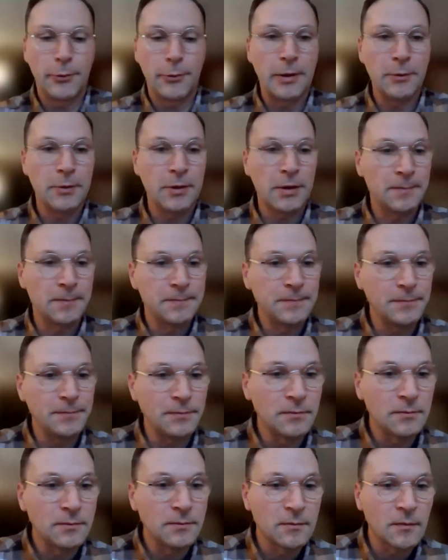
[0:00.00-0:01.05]
around.
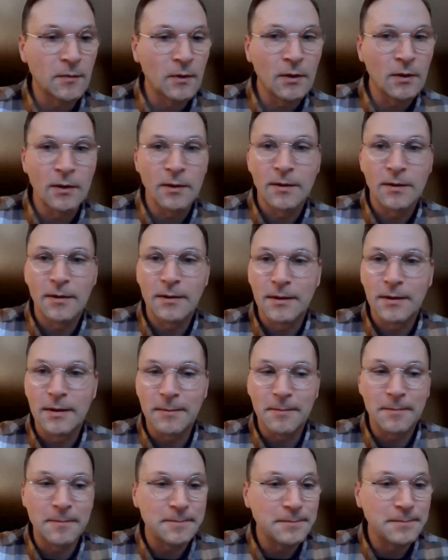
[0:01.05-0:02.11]
Yes,
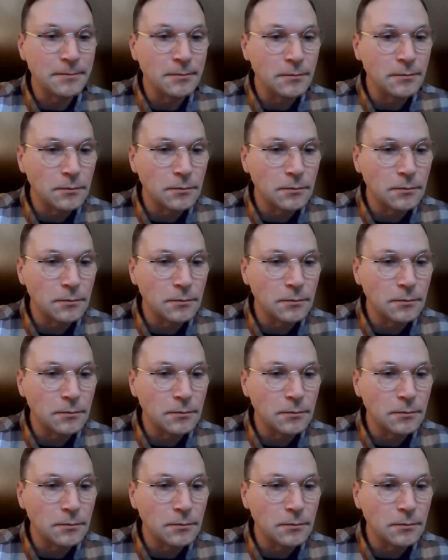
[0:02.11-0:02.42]
exactly. They're